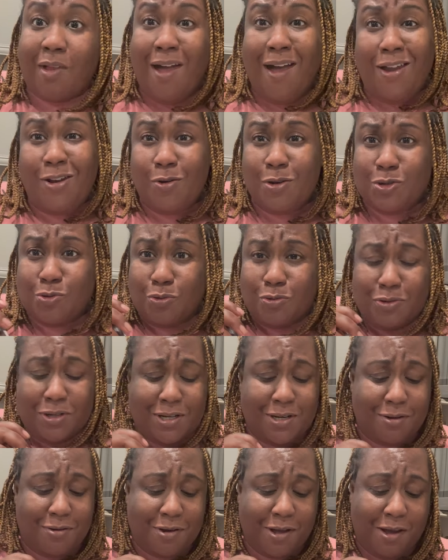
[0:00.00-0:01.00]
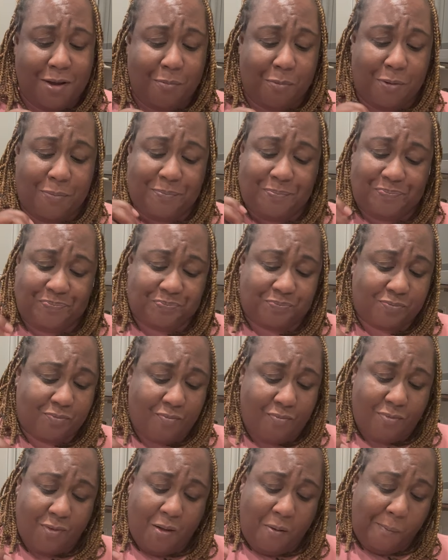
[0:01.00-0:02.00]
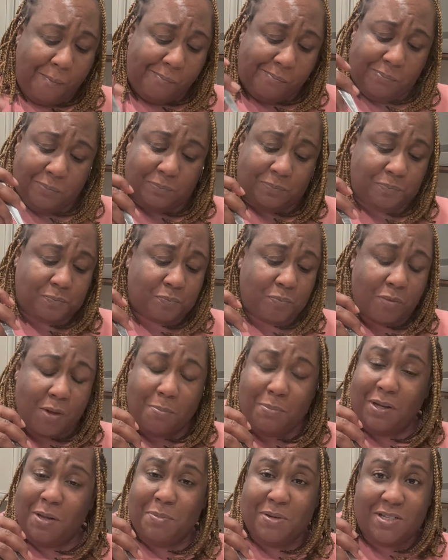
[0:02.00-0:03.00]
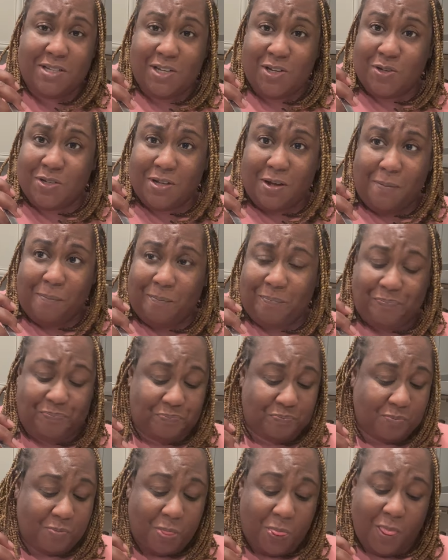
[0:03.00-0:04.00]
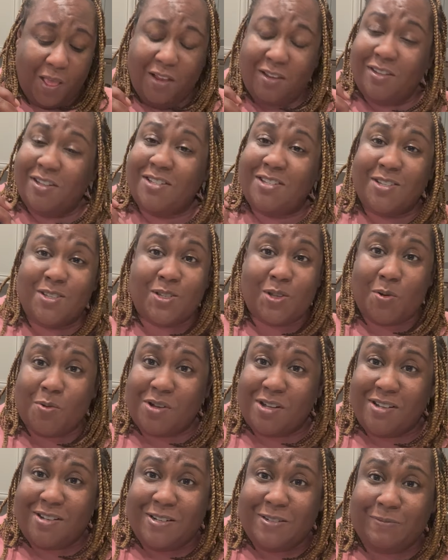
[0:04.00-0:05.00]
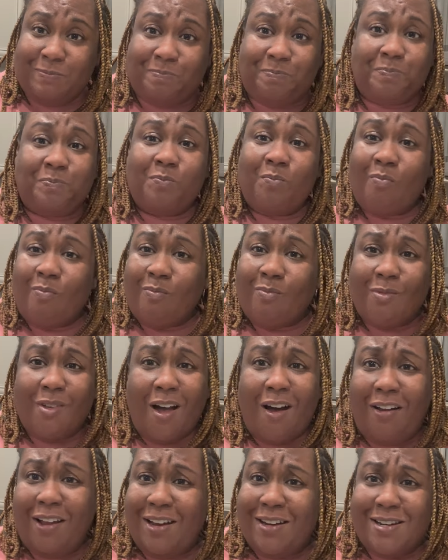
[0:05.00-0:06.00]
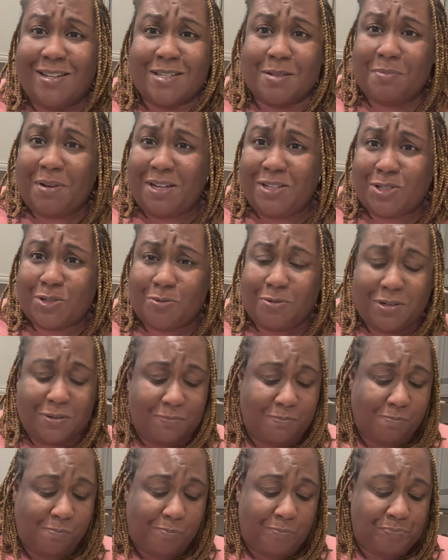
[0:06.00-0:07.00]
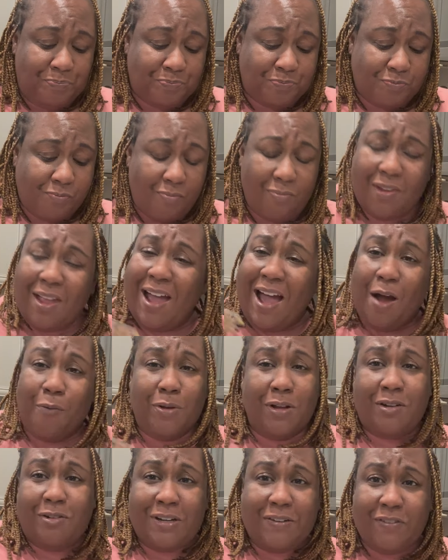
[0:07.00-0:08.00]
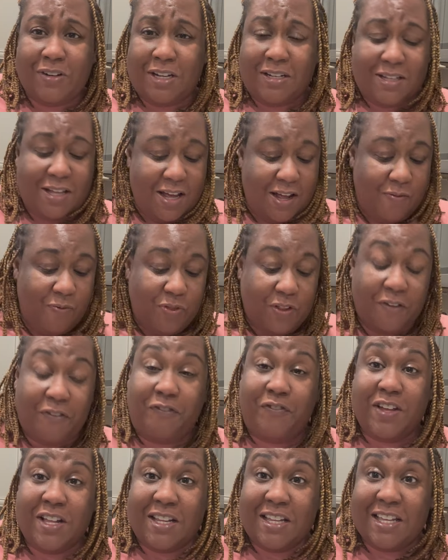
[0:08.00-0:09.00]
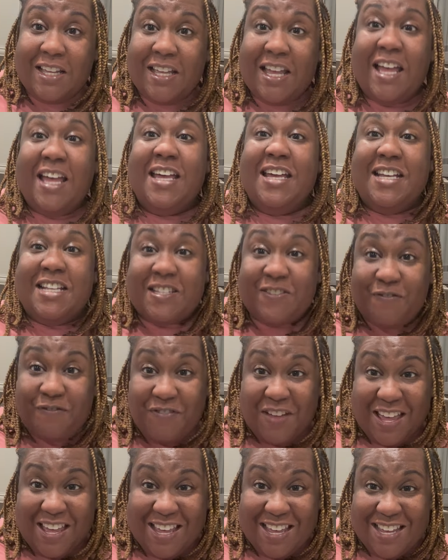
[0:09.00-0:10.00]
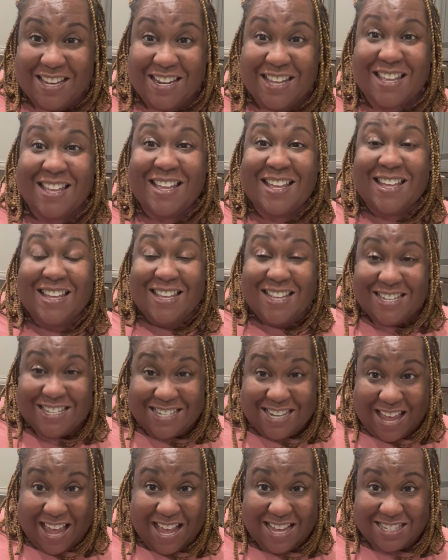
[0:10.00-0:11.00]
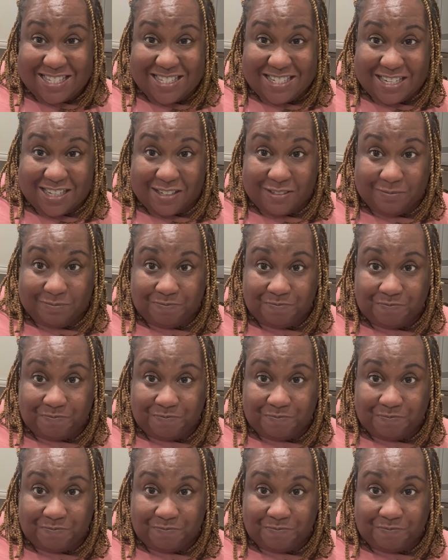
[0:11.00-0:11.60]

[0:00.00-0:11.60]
I know it's rude to eat on camera, but let me tell you something. This is so good. All I need is some ice cream. I really don't even need that. The filling is fantastic.